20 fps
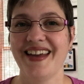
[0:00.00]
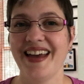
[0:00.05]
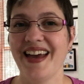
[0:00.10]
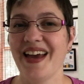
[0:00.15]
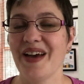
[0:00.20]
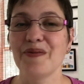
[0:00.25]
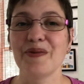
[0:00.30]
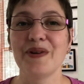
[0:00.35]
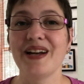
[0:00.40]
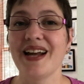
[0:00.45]

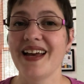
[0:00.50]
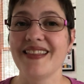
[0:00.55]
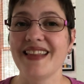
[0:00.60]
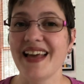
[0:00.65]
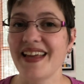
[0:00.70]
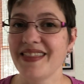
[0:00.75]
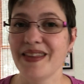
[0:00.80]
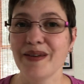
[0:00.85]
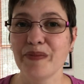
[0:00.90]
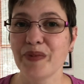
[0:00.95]
And when I
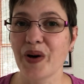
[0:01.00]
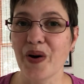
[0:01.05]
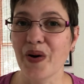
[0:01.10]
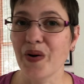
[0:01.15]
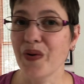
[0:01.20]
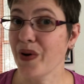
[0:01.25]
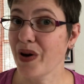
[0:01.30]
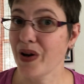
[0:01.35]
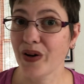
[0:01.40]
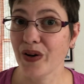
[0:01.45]
let them
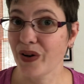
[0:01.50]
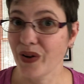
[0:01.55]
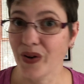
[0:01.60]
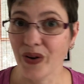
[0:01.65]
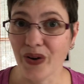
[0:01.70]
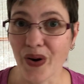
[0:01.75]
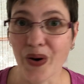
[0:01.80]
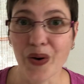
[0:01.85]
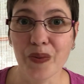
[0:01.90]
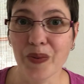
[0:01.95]
go,
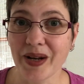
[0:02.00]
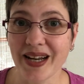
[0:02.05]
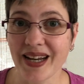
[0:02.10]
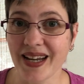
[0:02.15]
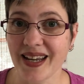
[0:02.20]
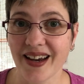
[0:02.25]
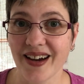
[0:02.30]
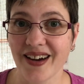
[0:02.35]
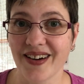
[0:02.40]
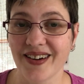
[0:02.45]
nobody
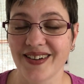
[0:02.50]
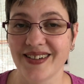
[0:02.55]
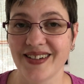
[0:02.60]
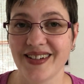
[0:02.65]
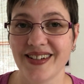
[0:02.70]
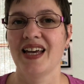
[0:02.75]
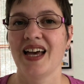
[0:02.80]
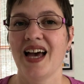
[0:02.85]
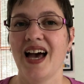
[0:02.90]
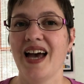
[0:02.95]
cared.
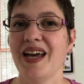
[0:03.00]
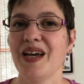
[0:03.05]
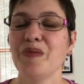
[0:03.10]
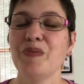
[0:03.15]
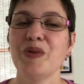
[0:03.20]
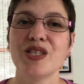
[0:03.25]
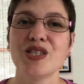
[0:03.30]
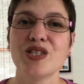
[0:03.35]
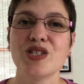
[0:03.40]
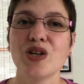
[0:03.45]
I had
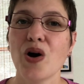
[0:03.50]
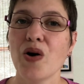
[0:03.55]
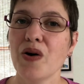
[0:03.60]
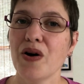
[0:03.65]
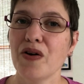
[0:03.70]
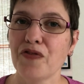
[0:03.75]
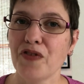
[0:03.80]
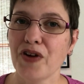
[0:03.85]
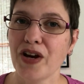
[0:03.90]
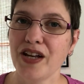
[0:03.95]
been so
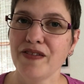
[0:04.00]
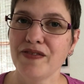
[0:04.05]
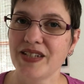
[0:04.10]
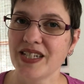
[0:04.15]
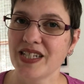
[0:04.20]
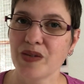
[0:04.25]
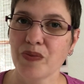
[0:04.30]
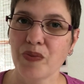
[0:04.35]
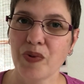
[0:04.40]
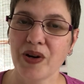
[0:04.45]
afraid of
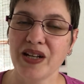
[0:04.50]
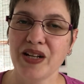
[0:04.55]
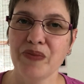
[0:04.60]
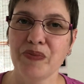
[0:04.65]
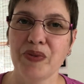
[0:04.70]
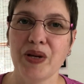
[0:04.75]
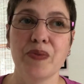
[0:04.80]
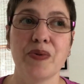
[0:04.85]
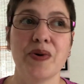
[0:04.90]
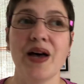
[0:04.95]
disappointing
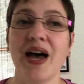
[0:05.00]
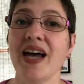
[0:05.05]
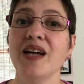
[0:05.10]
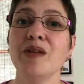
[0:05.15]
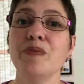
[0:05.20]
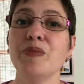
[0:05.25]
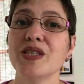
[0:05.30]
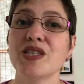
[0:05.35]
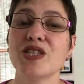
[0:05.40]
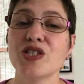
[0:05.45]
people. I had
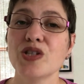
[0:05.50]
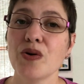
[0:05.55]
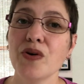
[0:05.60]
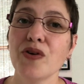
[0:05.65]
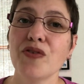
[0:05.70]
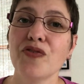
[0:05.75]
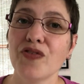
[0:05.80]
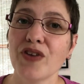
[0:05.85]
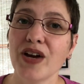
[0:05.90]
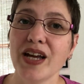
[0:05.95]
been so
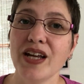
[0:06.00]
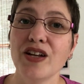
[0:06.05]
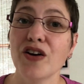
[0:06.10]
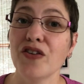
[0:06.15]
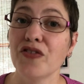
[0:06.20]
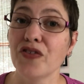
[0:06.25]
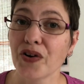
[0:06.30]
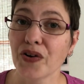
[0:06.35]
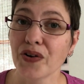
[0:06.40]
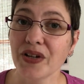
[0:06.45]
afraid of
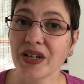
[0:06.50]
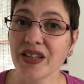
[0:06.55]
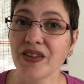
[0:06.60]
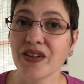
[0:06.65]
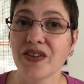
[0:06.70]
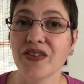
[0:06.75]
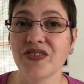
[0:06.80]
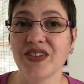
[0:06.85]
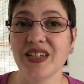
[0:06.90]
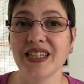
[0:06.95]
hurting their
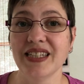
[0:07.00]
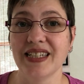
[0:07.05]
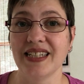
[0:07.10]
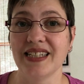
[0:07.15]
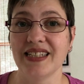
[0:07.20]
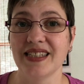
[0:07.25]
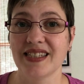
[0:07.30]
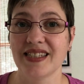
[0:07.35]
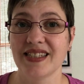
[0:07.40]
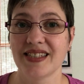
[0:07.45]

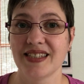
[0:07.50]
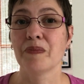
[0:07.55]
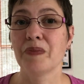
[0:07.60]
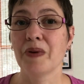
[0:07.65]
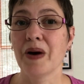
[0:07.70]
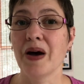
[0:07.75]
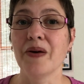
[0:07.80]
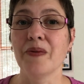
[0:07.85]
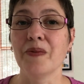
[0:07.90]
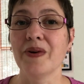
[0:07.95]
feelings.
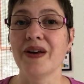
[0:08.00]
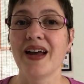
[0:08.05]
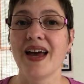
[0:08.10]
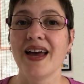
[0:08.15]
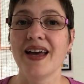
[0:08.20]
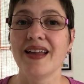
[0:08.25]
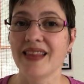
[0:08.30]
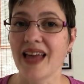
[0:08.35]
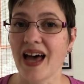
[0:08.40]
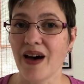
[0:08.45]
But when I
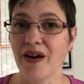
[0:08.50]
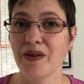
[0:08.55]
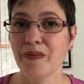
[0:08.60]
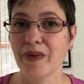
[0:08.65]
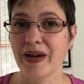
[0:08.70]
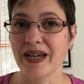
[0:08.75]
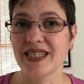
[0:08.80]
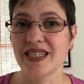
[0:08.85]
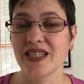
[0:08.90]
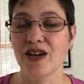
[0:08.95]
allowed
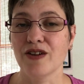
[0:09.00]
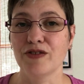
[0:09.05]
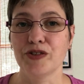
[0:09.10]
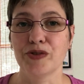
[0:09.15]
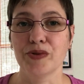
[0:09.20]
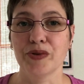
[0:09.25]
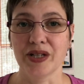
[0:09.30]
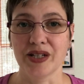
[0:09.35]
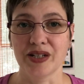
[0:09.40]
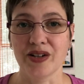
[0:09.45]
myself
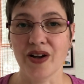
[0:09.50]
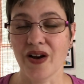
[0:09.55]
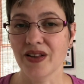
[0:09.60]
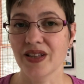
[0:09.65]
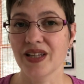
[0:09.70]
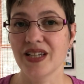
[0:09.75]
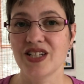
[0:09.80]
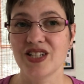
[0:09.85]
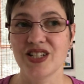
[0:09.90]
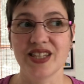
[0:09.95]
to
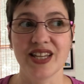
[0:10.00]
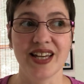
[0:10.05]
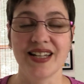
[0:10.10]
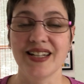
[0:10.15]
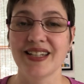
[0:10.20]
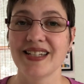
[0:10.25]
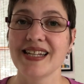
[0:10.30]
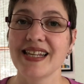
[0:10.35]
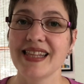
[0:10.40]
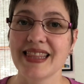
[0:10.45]
acknowledge that
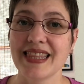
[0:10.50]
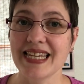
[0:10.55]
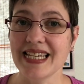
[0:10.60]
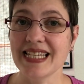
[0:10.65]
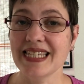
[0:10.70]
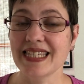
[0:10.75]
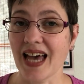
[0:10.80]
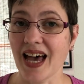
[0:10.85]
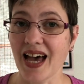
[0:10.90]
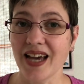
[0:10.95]

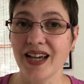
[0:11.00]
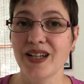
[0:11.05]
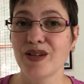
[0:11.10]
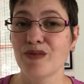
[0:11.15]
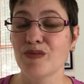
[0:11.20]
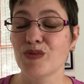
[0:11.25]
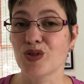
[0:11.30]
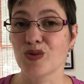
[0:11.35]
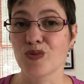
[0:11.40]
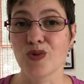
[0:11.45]
these
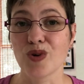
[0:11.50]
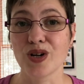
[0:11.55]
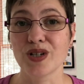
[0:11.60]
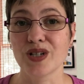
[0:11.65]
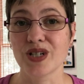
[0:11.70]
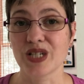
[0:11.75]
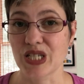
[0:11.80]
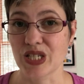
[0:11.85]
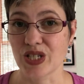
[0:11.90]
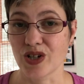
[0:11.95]
items
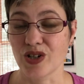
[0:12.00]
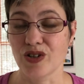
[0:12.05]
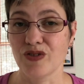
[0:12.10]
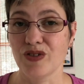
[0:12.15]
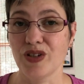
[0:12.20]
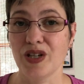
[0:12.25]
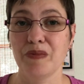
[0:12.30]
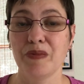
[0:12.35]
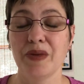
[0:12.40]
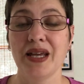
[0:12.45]
weren't
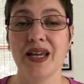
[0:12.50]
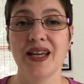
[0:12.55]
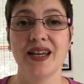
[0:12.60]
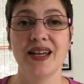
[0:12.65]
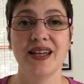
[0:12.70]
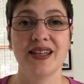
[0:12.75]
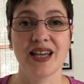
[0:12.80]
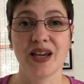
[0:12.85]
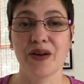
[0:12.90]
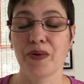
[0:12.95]
serving me,
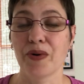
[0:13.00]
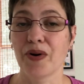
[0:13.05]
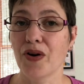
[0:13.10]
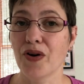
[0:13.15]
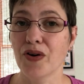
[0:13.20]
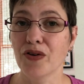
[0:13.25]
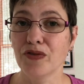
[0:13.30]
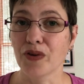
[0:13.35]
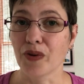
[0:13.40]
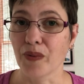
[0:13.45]
they were
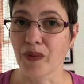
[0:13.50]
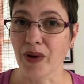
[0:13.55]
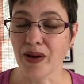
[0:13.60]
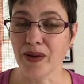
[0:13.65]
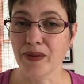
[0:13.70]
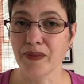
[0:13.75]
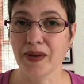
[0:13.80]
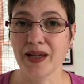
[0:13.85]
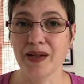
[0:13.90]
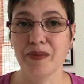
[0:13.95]

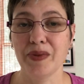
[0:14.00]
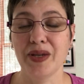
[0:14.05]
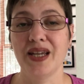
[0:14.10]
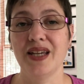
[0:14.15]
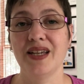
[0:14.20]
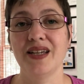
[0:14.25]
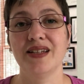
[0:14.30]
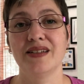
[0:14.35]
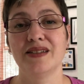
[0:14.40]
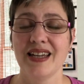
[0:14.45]
overwhelming
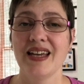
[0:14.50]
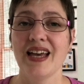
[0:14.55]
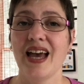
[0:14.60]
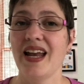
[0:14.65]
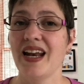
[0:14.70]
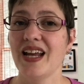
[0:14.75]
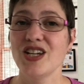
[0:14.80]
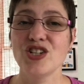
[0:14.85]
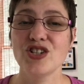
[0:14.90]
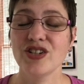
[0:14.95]
me, and
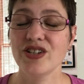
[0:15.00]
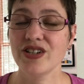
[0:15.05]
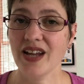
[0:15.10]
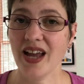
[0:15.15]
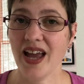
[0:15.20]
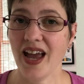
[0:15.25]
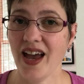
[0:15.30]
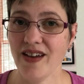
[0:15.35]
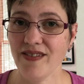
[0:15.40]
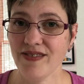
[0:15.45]
I shouldn't
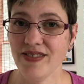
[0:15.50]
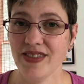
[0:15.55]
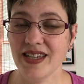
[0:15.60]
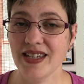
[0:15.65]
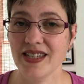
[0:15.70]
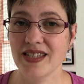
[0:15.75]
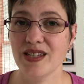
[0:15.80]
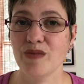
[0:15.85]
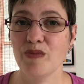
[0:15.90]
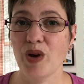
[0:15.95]
have
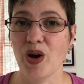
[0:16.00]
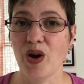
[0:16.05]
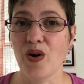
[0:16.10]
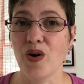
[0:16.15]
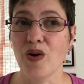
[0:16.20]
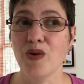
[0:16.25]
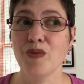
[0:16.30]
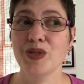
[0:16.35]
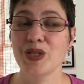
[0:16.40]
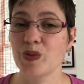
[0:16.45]
things in my
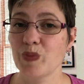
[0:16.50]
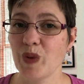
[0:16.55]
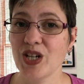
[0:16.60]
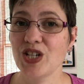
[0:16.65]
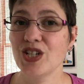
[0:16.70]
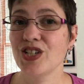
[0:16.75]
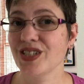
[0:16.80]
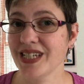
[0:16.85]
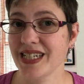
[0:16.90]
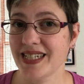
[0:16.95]
home,
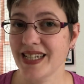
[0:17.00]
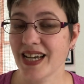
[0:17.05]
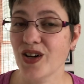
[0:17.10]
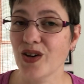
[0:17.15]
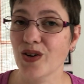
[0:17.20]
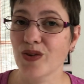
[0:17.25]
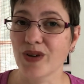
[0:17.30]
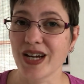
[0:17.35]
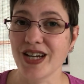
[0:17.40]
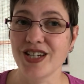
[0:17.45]
especially
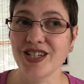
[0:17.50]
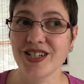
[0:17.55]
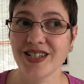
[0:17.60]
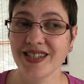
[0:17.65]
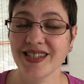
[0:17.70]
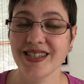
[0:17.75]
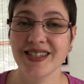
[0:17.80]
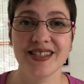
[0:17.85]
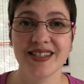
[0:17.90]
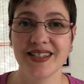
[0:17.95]

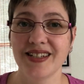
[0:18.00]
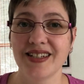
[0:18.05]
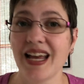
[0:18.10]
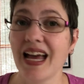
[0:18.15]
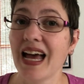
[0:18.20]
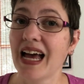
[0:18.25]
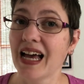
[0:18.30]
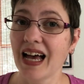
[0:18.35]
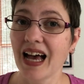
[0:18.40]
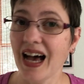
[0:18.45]
decorations, that
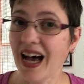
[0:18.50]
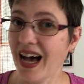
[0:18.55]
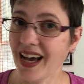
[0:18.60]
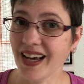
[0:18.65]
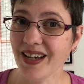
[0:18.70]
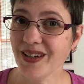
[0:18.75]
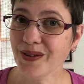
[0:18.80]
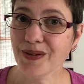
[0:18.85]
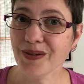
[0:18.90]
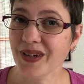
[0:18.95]
I
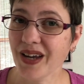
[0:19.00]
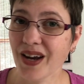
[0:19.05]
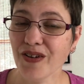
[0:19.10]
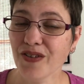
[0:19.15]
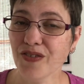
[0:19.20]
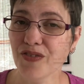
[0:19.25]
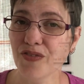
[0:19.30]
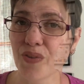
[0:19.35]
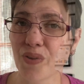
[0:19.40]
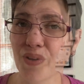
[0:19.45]
don't care
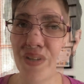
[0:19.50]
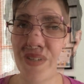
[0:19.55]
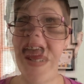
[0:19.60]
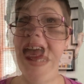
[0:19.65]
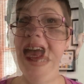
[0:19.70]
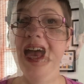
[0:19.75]
for.